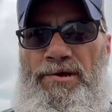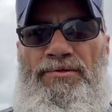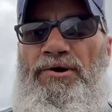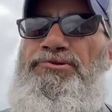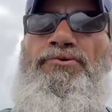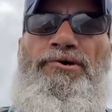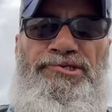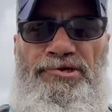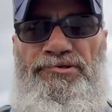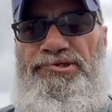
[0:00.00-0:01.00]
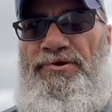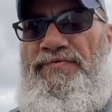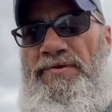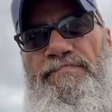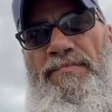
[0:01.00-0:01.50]
those who are still
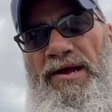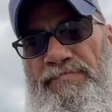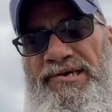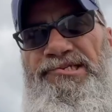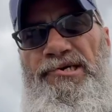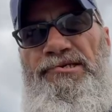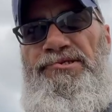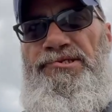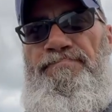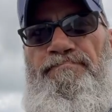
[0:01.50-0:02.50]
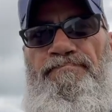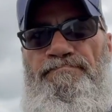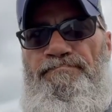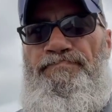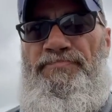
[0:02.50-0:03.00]
serving, like my sons,
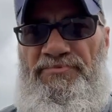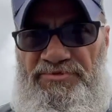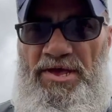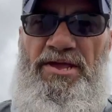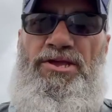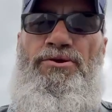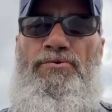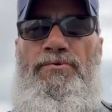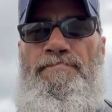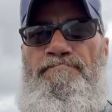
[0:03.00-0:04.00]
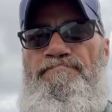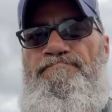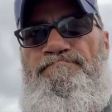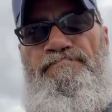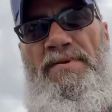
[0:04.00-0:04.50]
thank you.
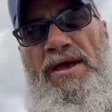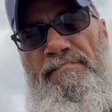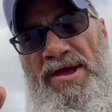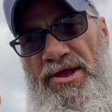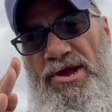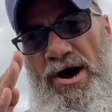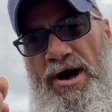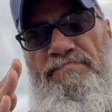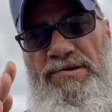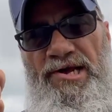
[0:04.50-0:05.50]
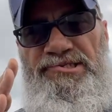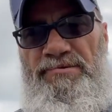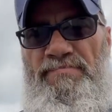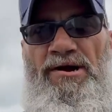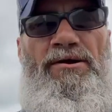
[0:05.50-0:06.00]
And may God bless
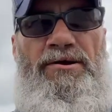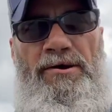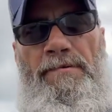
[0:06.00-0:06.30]
America.